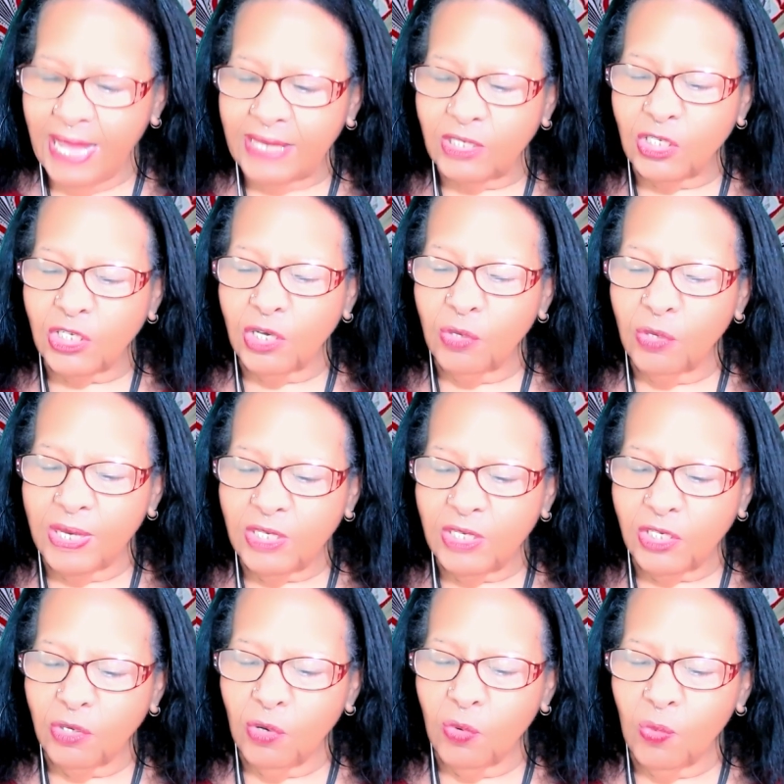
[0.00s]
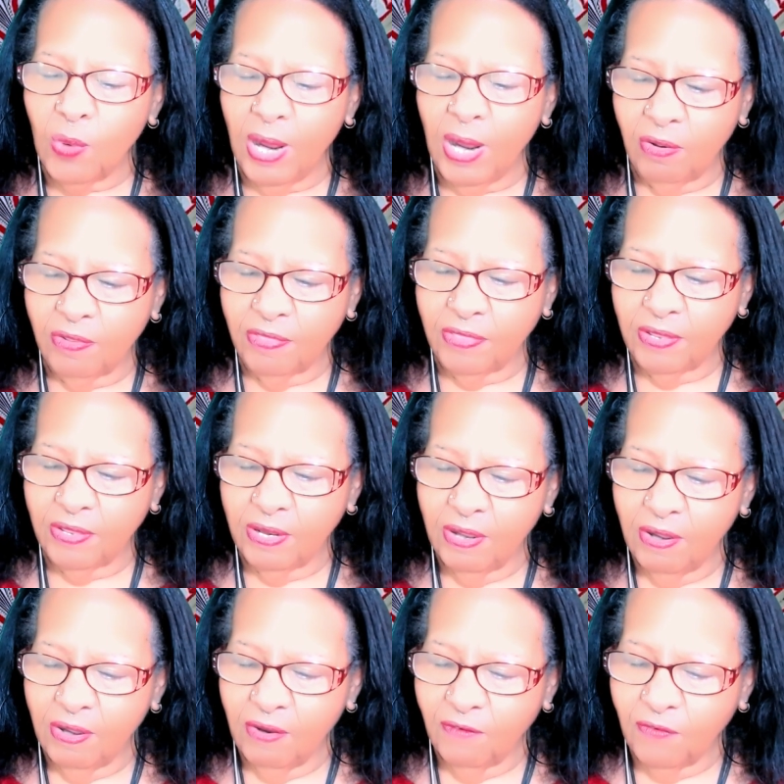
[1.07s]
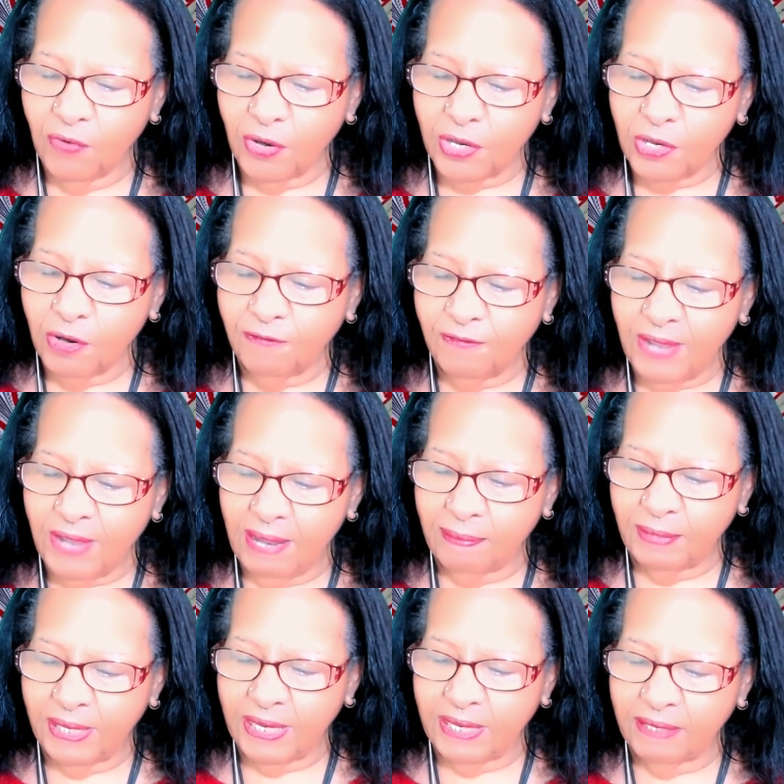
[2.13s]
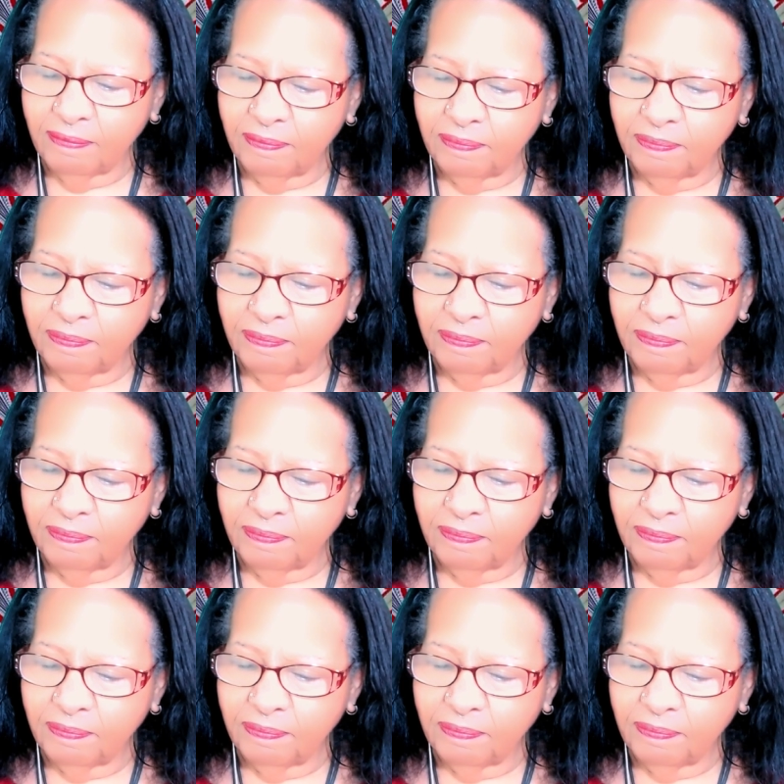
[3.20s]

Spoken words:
and generational wealth for your family.